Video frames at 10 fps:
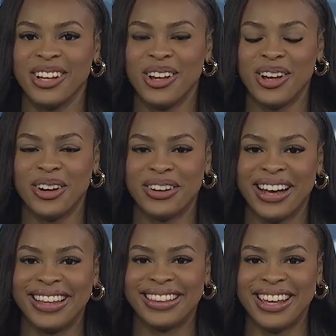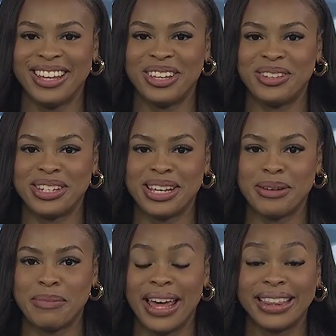All right, thank you,
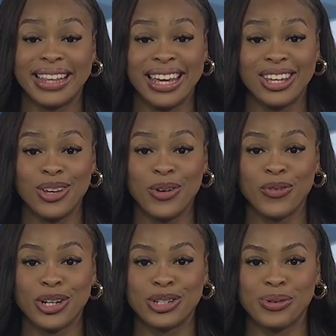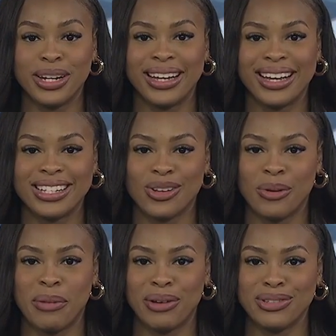Tim, and thank you for joining us on
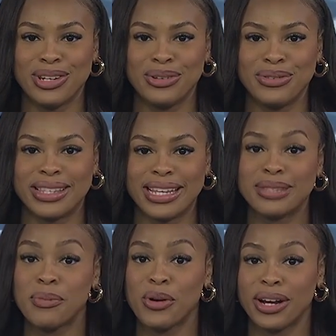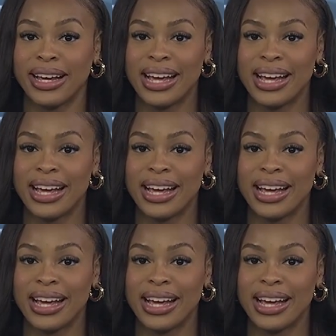Mountain News this morning.